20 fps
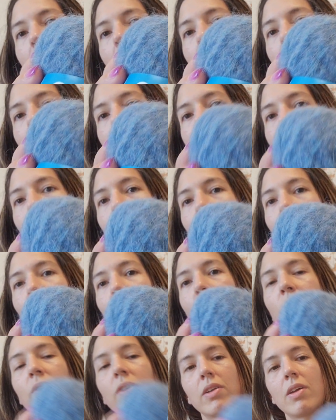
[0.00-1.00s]
and then it has the
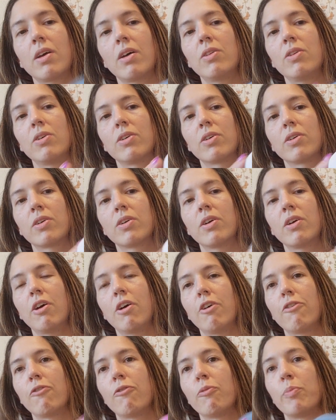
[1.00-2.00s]
perfect color
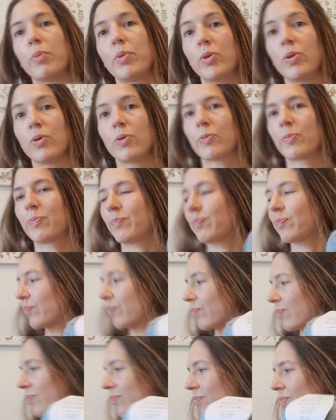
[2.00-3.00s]
of blue.
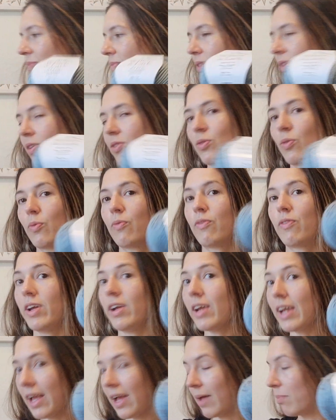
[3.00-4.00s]
So
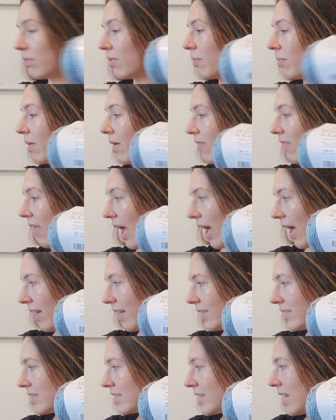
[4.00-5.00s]
very happy about
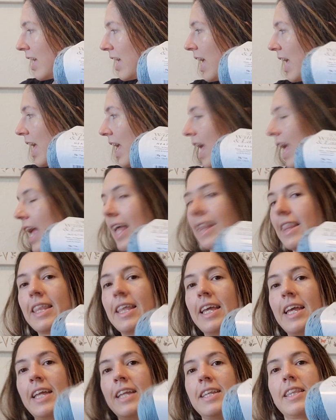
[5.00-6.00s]
that.
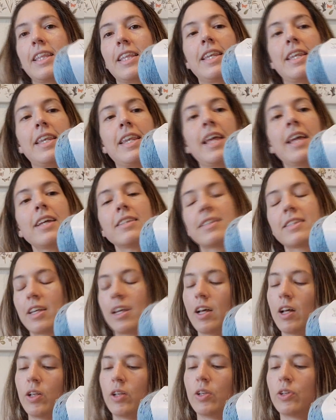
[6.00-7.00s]
And then the
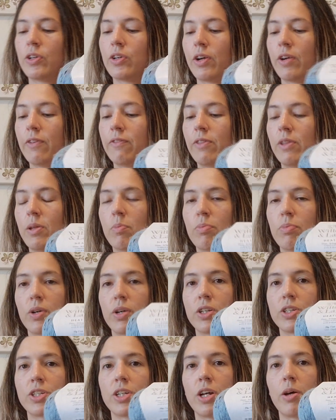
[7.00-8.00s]
next color of the
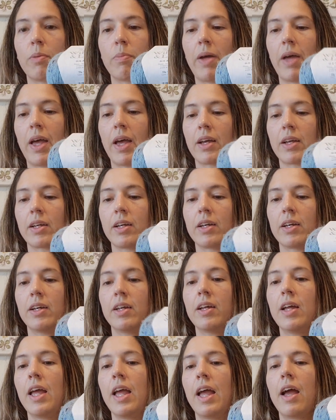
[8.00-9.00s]
brushed
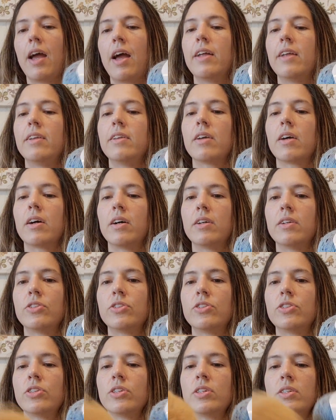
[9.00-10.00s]
alpaca, and
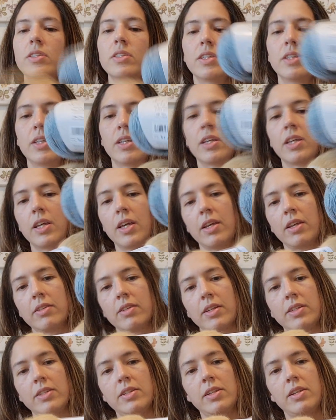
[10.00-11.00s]
just in
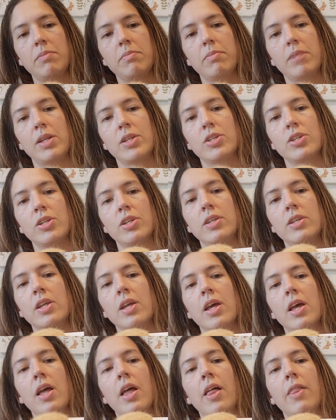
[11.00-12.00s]
case I didn't
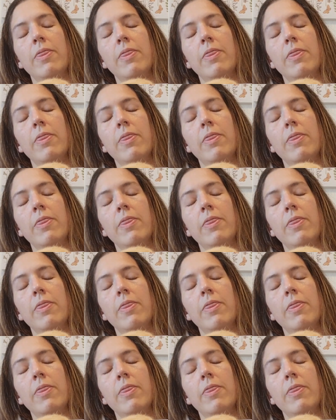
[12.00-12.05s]
mention,